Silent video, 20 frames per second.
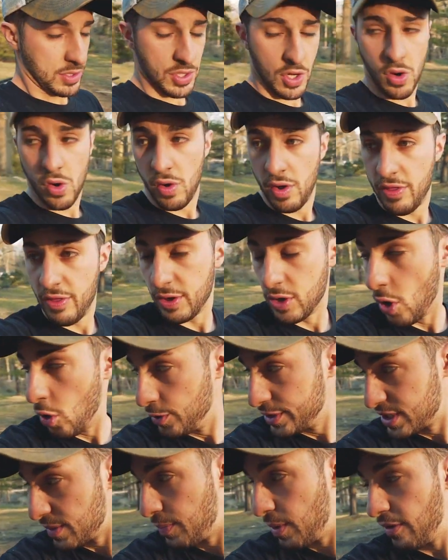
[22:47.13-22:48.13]
So the goal
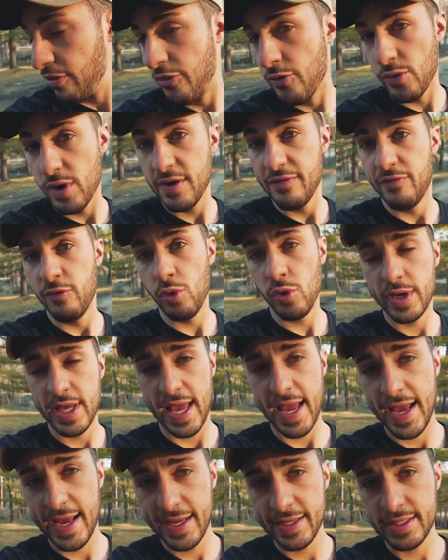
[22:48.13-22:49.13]
is to put three full
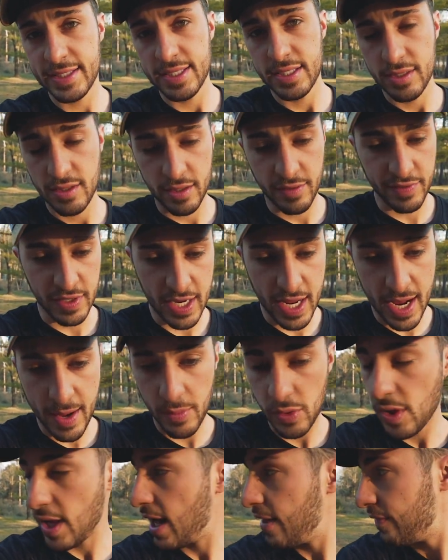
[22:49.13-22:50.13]
cans of
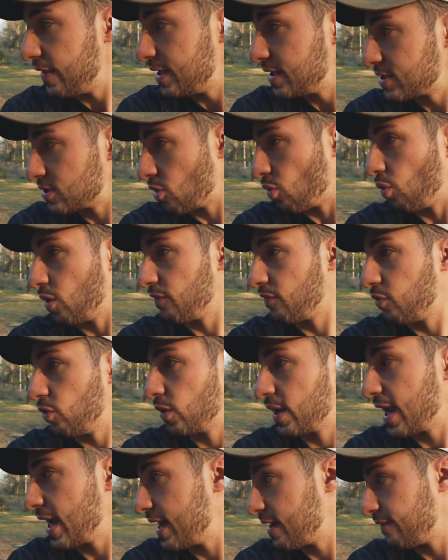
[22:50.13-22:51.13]
enamel on this or one
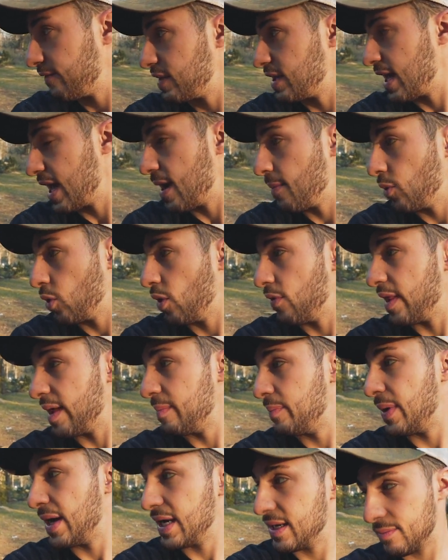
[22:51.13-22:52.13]
full can of enamel and
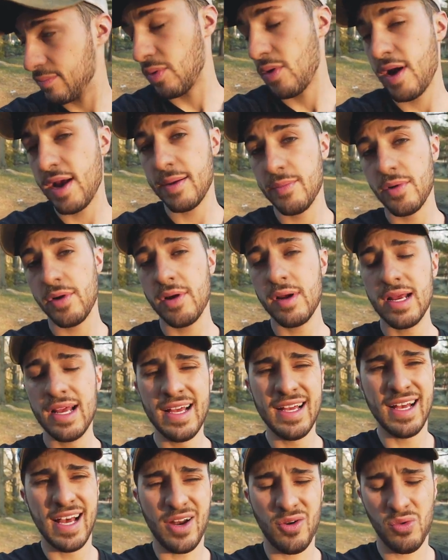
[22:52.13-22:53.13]
then paint and primer.
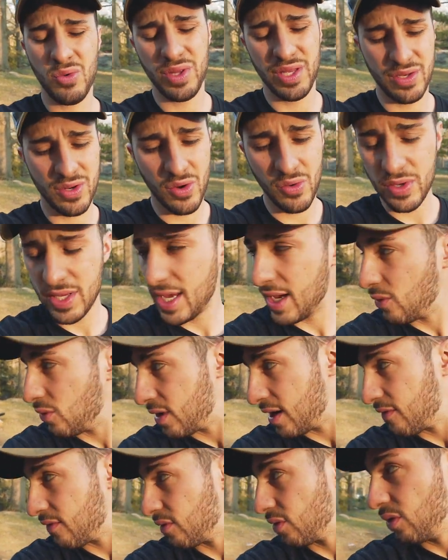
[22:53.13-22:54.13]
I don't really know yet,
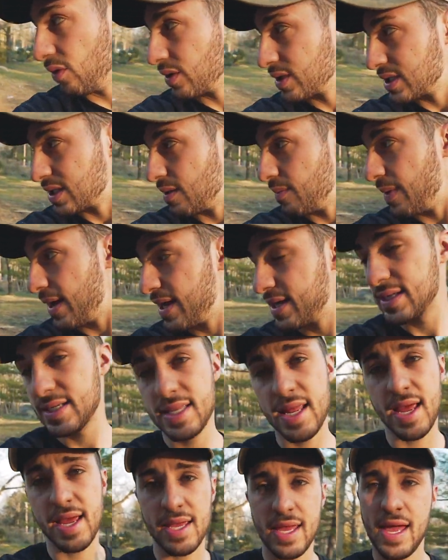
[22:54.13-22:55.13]
whatever looks the
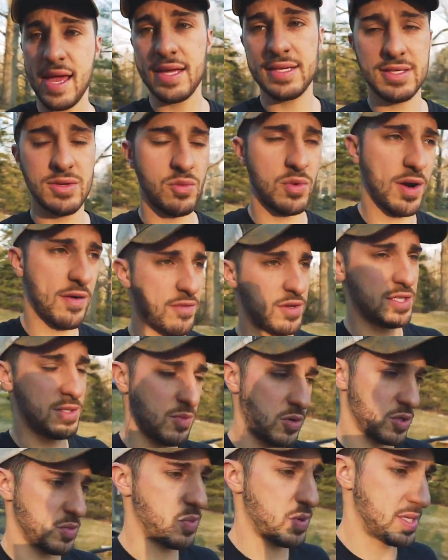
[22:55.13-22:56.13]
best, I guess, and whatever is the most